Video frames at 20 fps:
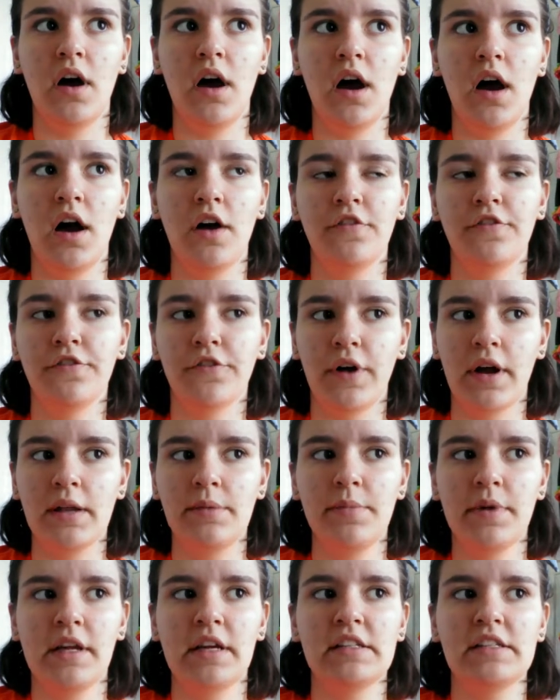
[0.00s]

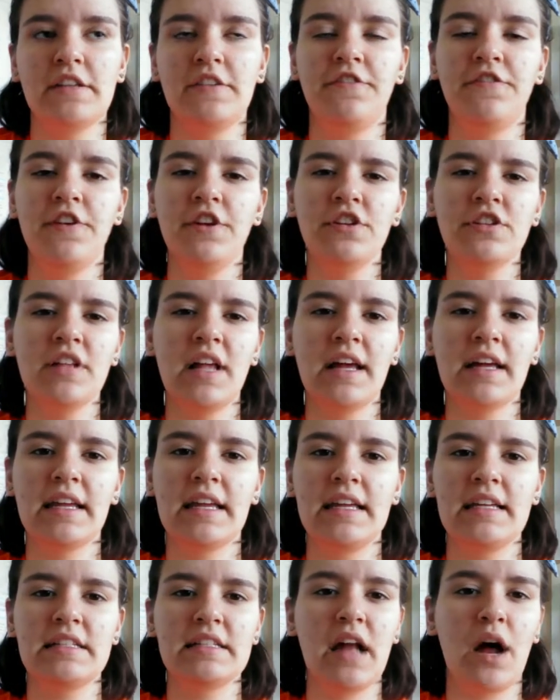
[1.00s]
afraid because he feels like
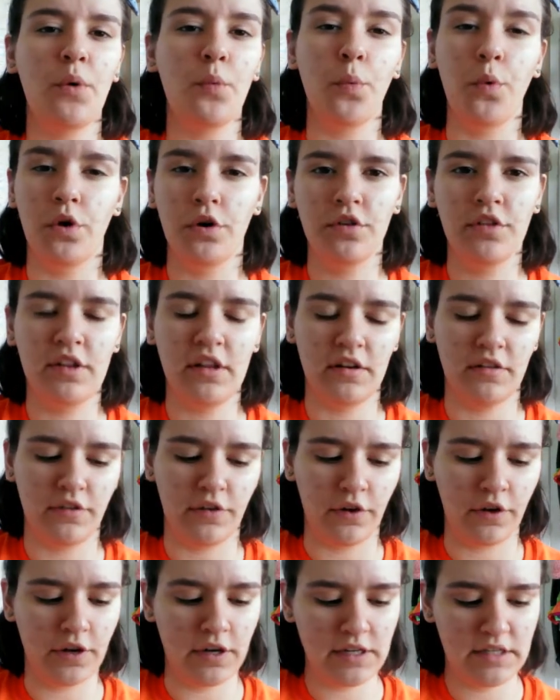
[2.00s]
he's not worthy of
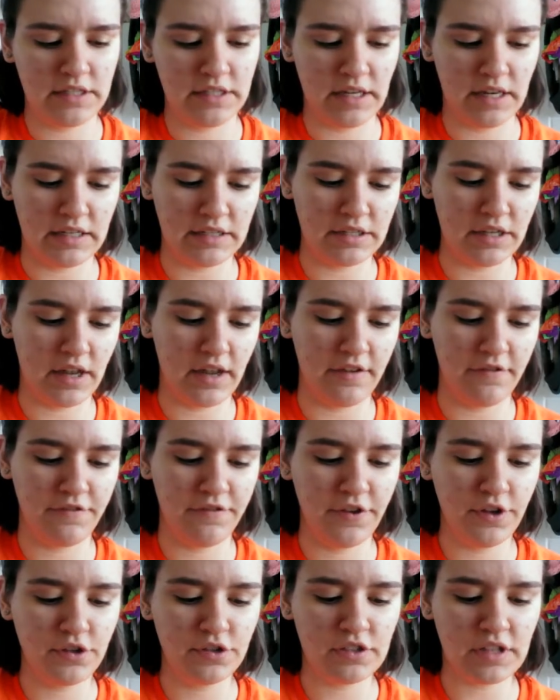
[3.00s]
her. He says, it
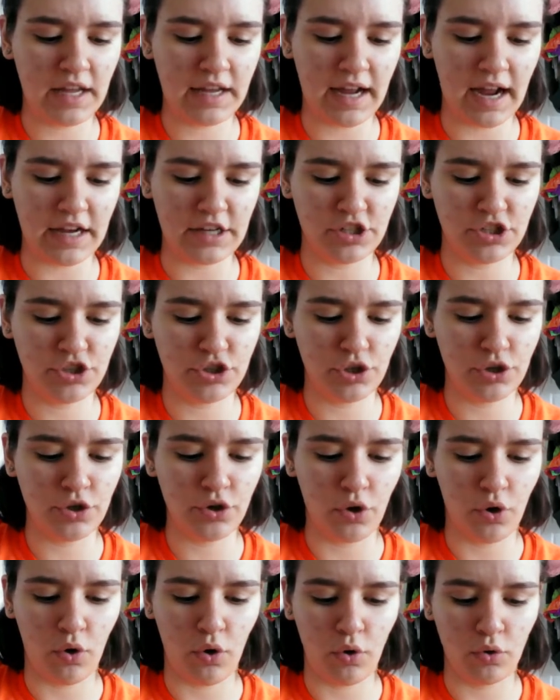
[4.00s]
feels like I shouldn't
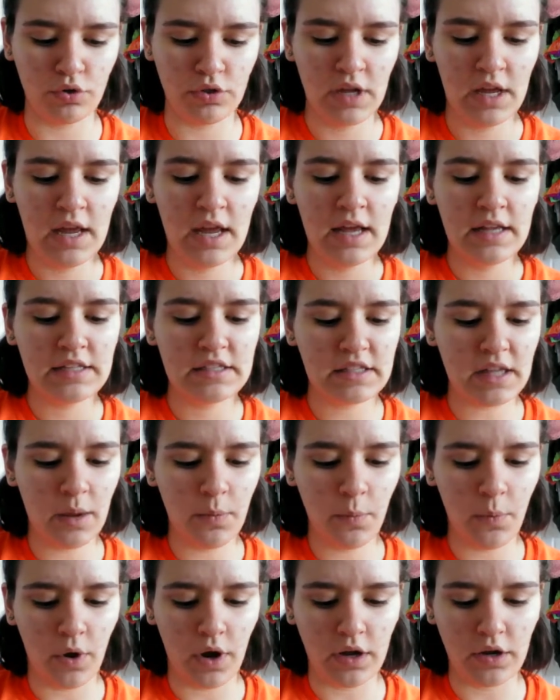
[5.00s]
hold
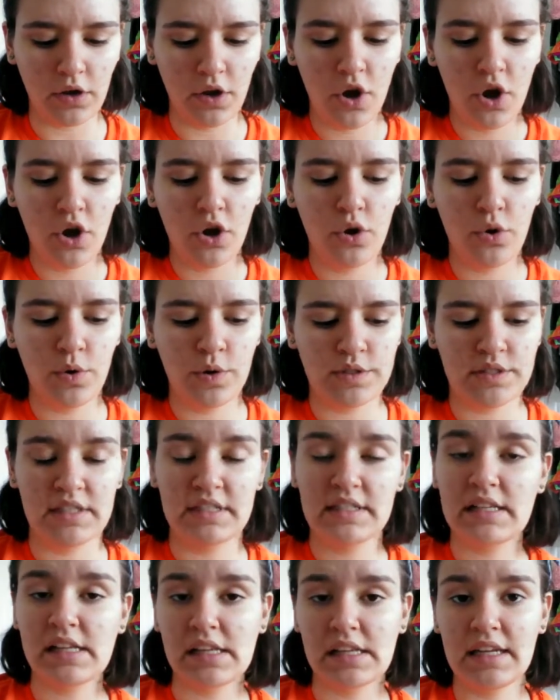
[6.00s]
someone who is
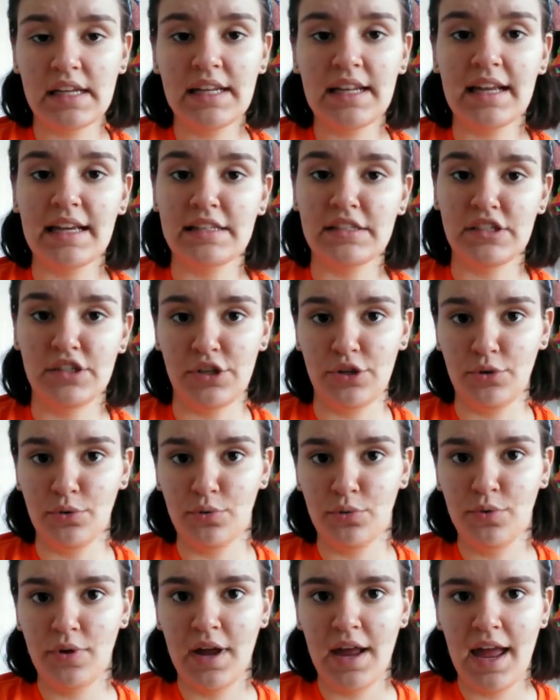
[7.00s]
as clean as
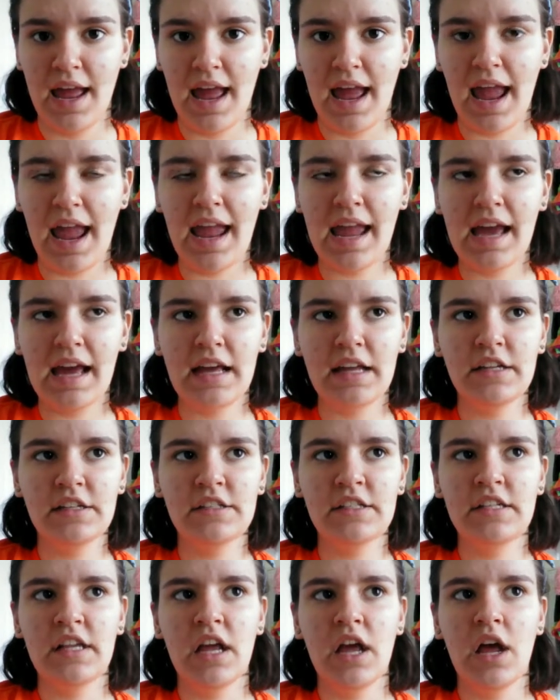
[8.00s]
you. And